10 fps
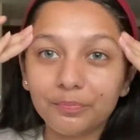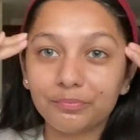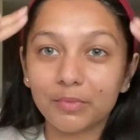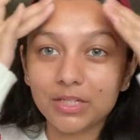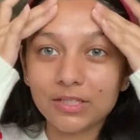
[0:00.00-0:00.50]

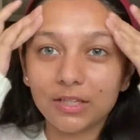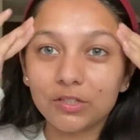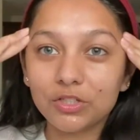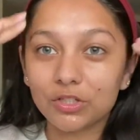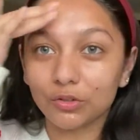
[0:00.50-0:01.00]
my skin
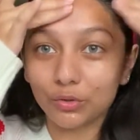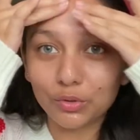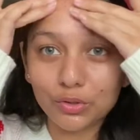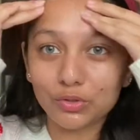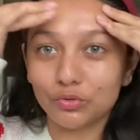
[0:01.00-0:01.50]
just
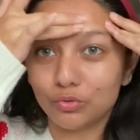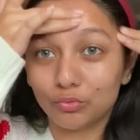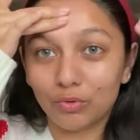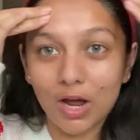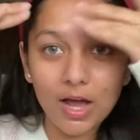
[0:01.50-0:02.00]
looks
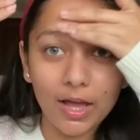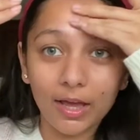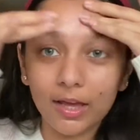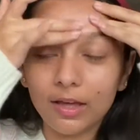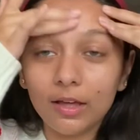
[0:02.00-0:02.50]
dry.